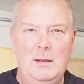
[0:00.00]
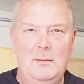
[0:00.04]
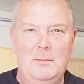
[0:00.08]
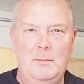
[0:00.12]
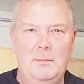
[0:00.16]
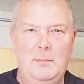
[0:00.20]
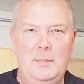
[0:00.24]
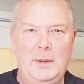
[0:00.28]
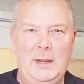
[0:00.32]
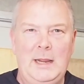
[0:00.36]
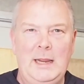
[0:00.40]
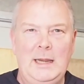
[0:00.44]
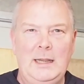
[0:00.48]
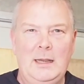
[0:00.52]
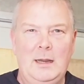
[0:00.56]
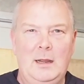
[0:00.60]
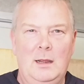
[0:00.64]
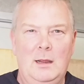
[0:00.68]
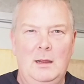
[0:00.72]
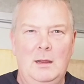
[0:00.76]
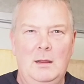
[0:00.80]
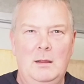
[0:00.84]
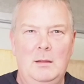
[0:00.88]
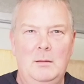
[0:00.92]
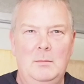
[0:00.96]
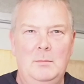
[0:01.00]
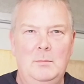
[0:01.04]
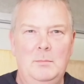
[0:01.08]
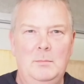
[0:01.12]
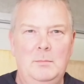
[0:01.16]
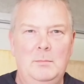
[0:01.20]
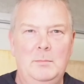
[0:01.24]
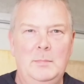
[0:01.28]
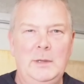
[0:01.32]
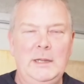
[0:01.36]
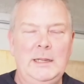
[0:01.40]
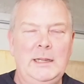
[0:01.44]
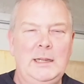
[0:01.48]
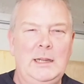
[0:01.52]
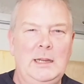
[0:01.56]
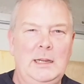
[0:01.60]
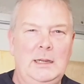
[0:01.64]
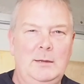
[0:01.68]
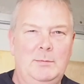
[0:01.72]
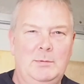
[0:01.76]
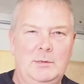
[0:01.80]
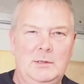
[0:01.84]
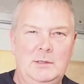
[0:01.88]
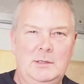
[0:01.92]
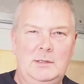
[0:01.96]
beginner
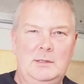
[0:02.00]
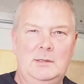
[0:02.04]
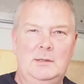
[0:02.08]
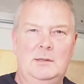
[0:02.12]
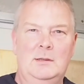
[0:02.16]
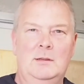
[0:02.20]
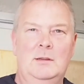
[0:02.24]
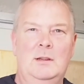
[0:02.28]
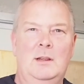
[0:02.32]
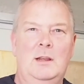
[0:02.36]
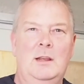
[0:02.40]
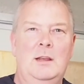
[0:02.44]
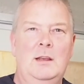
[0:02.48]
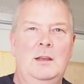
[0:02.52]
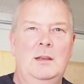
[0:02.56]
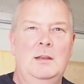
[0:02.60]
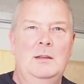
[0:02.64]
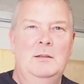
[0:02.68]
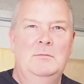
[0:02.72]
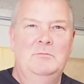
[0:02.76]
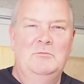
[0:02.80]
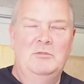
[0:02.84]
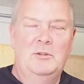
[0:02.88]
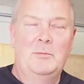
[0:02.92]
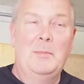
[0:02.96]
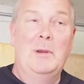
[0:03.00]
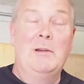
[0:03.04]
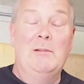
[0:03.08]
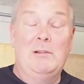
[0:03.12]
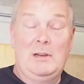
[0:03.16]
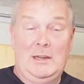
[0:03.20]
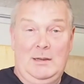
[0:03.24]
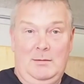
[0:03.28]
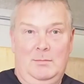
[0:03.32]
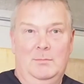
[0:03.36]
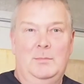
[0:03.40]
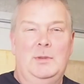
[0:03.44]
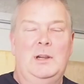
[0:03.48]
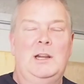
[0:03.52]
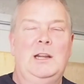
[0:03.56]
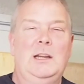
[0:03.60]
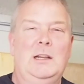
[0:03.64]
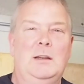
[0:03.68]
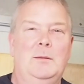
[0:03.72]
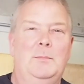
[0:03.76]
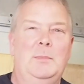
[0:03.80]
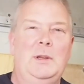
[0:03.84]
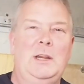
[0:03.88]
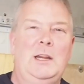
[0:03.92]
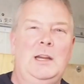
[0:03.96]
beekeepers, primarily
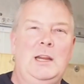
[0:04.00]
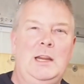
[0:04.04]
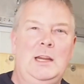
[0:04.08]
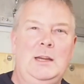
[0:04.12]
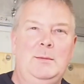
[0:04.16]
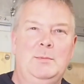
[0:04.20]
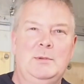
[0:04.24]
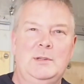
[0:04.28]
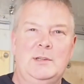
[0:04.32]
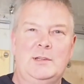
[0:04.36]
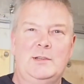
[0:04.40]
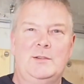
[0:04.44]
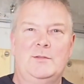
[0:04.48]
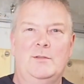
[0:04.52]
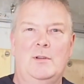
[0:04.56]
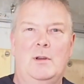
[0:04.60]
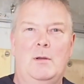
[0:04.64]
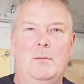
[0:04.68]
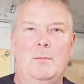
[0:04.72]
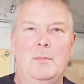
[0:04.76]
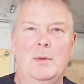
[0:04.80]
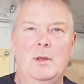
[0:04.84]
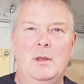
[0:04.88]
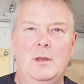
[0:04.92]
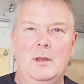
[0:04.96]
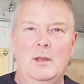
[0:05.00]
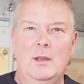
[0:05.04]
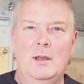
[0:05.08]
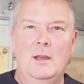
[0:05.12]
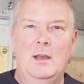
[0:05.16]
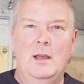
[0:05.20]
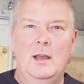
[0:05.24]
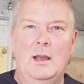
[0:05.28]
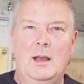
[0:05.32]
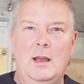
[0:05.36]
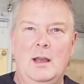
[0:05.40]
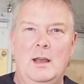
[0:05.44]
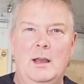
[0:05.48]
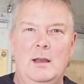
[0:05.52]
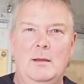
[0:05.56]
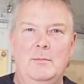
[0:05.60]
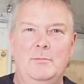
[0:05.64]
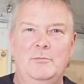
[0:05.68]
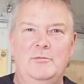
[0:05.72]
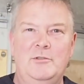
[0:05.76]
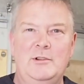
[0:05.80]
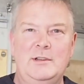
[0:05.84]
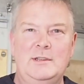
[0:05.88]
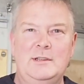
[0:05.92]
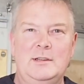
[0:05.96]
beginner beekeepers from
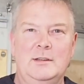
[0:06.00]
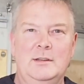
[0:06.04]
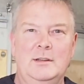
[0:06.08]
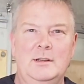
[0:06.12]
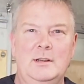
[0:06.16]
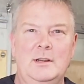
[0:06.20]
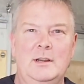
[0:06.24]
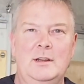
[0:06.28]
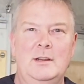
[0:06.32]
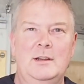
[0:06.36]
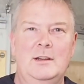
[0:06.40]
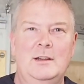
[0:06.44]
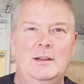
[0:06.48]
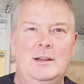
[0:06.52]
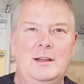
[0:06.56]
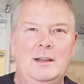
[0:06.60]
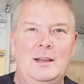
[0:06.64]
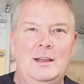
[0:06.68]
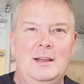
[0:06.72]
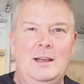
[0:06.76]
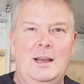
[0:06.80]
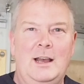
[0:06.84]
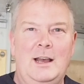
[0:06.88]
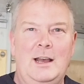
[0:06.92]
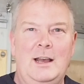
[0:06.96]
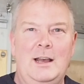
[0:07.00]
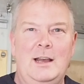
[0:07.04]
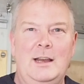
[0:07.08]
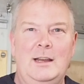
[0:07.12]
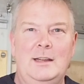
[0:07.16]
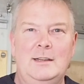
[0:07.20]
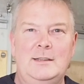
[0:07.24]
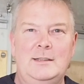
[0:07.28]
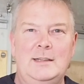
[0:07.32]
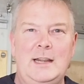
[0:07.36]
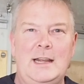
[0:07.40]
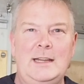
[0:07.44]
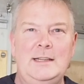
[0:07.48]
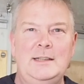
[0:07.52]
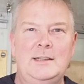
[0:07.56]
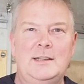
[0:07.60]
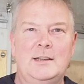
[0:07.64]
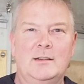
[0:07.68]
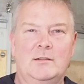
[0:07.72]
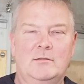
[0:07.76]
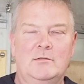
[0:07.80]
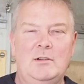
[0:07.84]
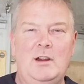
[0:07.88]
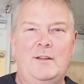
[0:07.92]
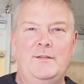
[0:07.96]
Britain, tend to
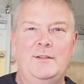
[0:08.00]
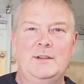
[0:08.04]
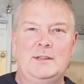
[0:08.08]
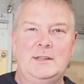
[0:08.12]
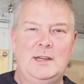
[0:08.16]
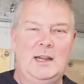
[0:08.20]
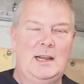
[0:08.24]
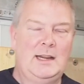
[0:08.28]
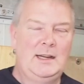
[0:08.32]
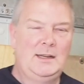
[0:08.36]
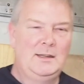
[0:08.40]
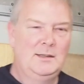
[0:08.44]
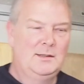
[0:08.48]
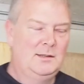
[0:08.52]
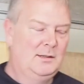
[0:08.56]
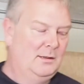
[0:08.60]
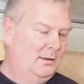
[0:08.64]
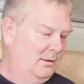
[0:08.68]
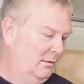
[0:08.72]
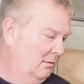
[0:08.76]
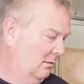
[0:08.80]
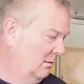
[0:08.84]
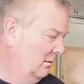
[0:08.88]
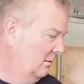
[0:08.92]
gravitate to.